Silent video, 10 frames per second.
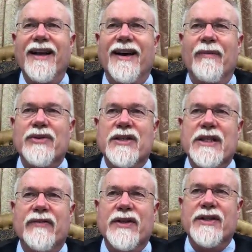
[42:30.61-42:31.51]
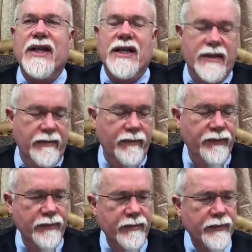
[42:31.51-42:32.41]
Almost as if it's a
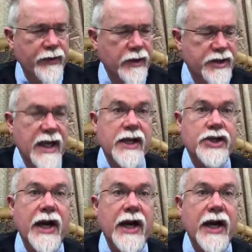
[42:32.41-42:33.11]
second